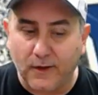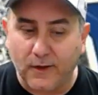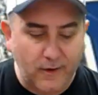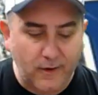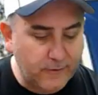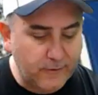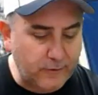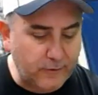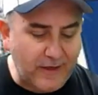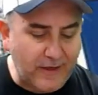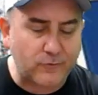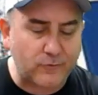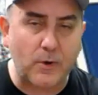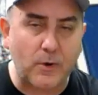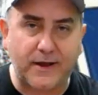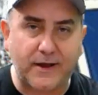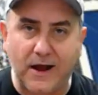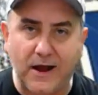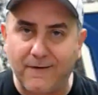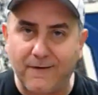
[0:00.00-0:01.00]
So that's why
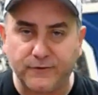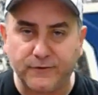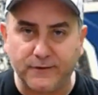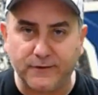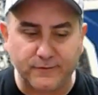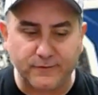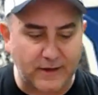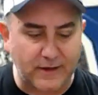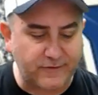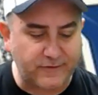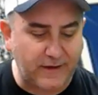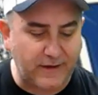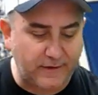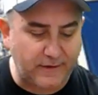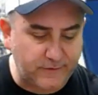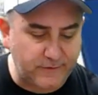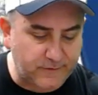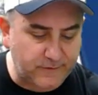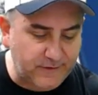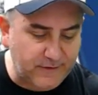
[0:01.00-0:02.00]
conferences like the
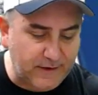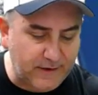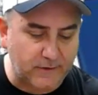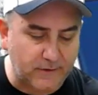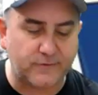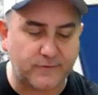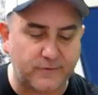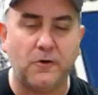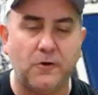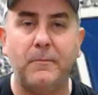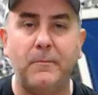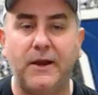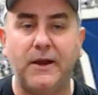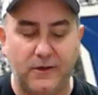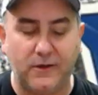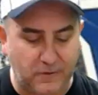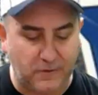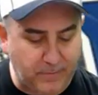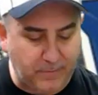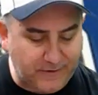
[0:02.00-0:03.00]
ACC get so many,
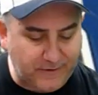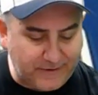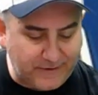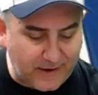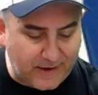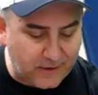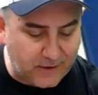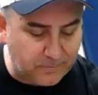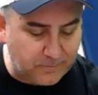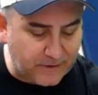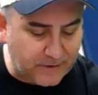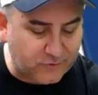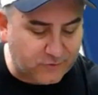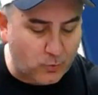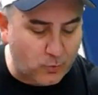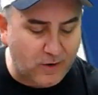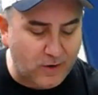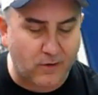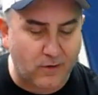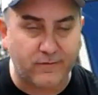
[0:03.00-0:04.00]
the Big 10, Big
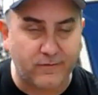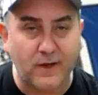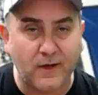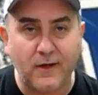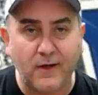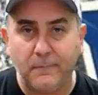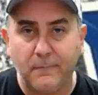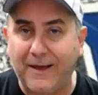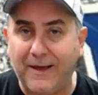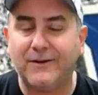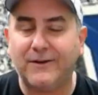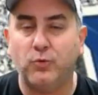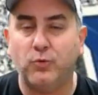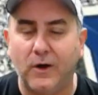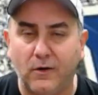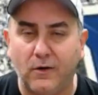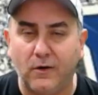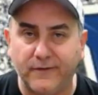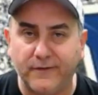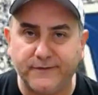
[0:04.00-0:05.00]
12,
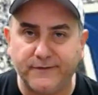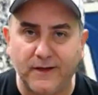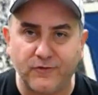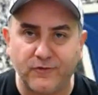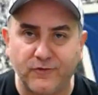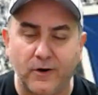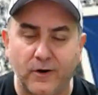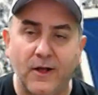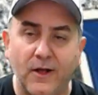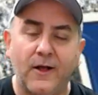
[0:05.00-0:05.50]
Pac-12, etc.,